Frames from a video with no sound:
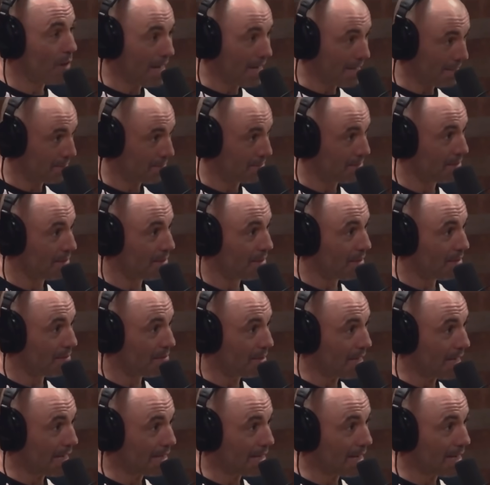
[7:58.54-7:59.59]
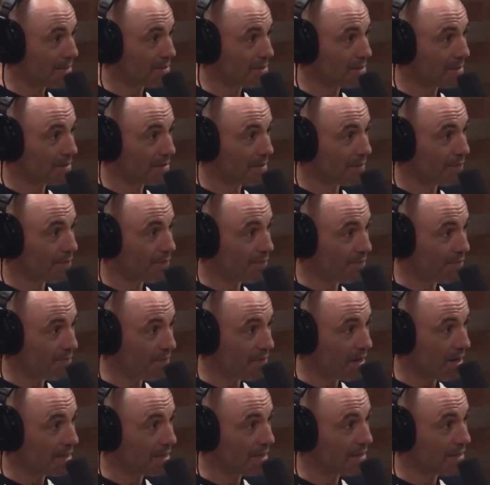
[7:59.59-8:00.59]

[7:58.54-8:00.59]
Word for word: weights. I mean, that guy's Huge. just a fucking